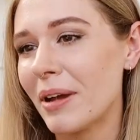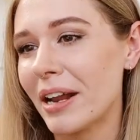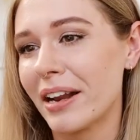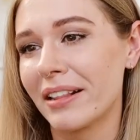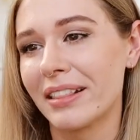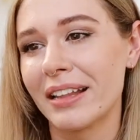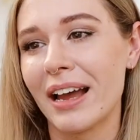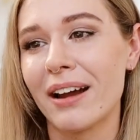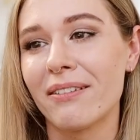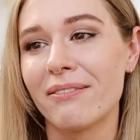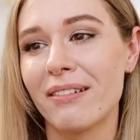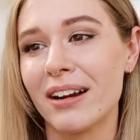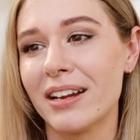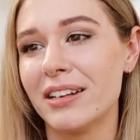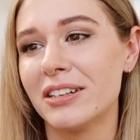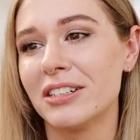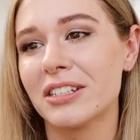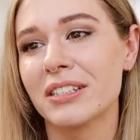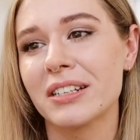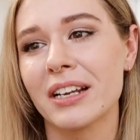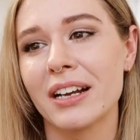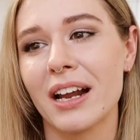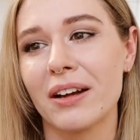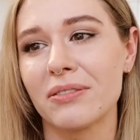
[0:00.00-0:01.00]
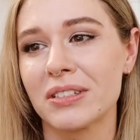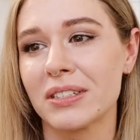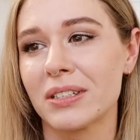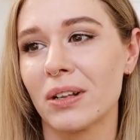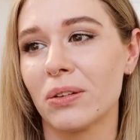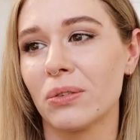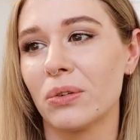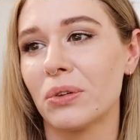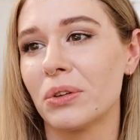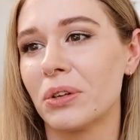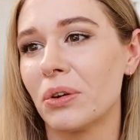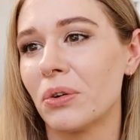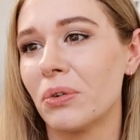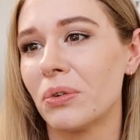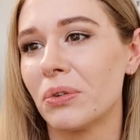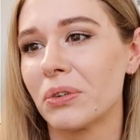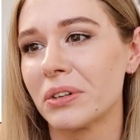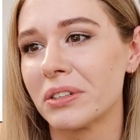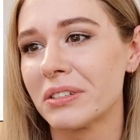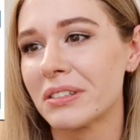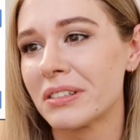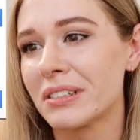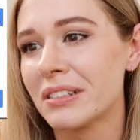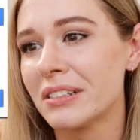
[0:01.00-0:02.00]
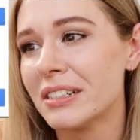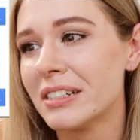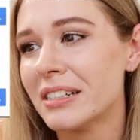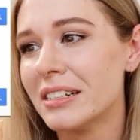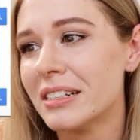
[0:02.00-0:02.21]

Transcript: mean, at that rate, you're just gonna have to sell all your organs.